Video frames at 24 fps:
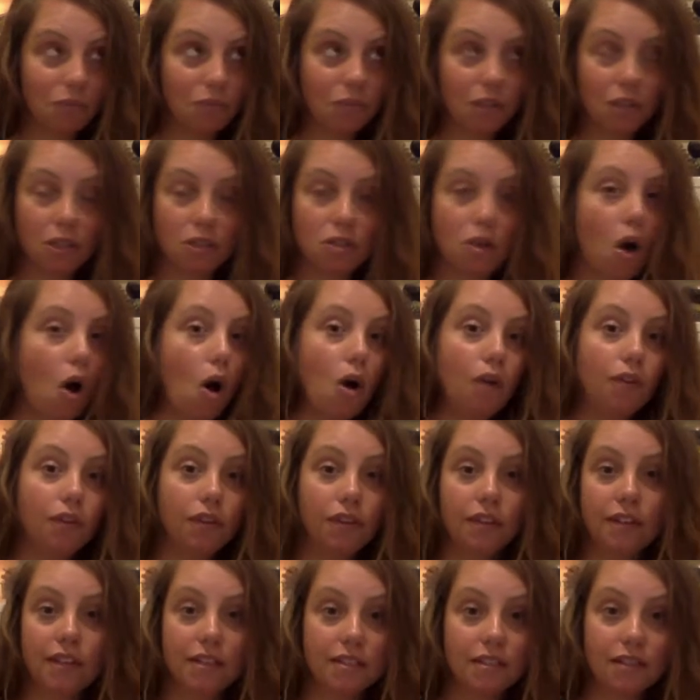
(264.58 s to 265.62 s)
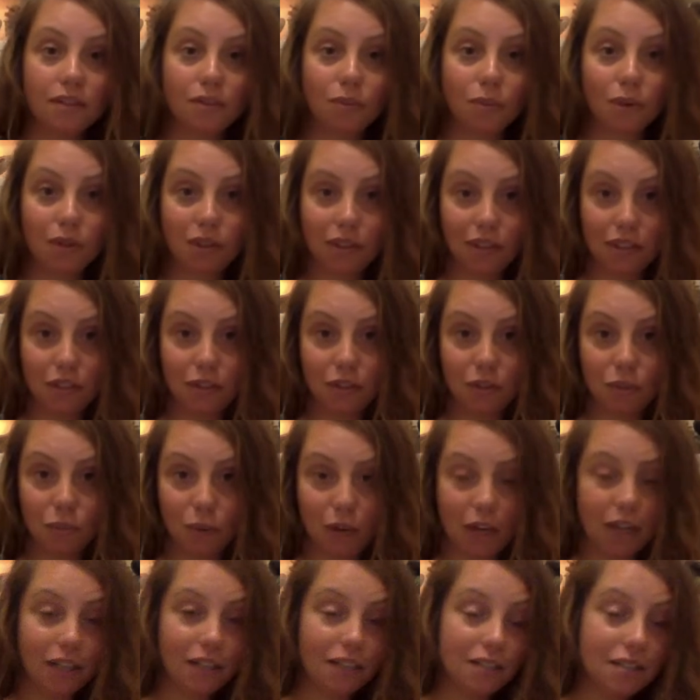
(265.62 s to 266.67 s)
There's all the things in the world that you could
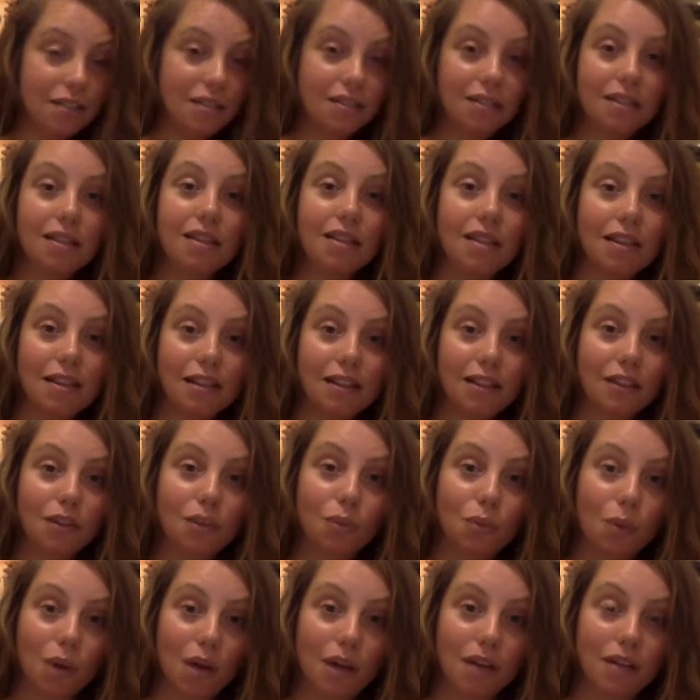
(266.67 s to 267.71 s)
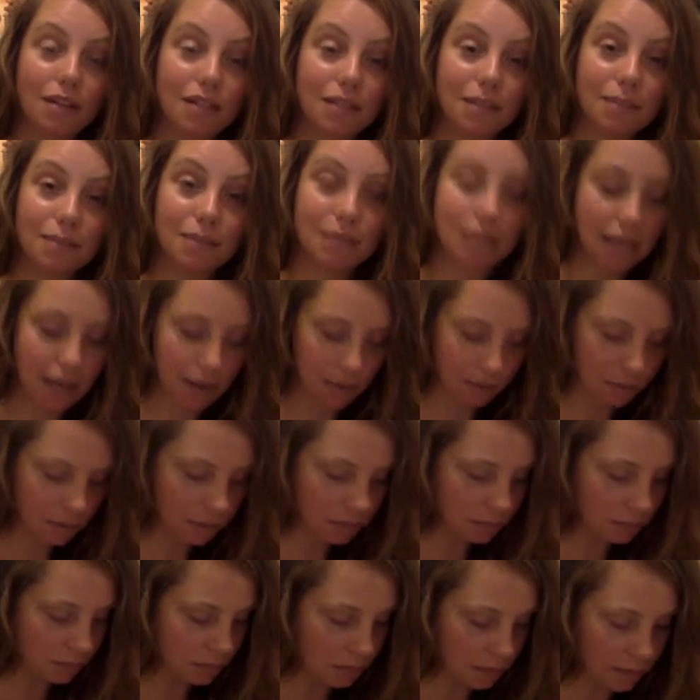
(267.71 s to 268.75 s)
want. This is the thing that you want deep down.
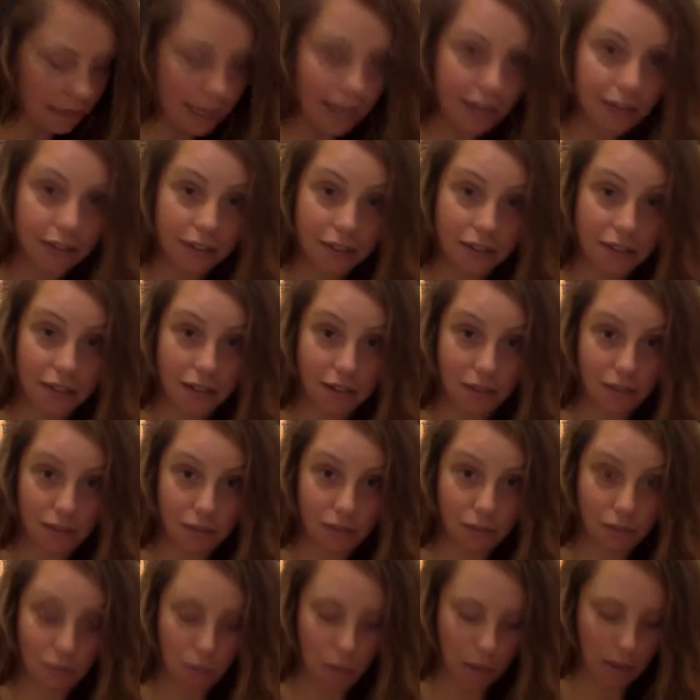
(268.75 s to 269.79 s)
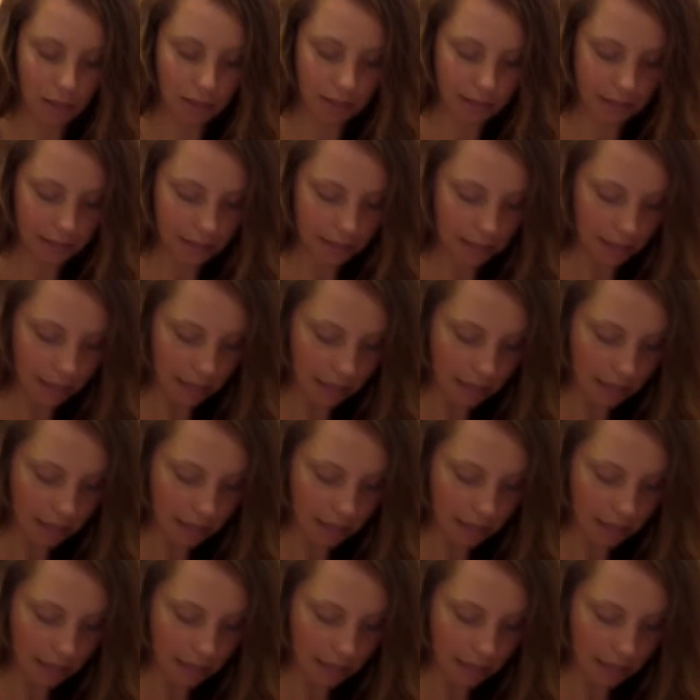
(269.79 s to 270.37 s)
Allow yourself to want it.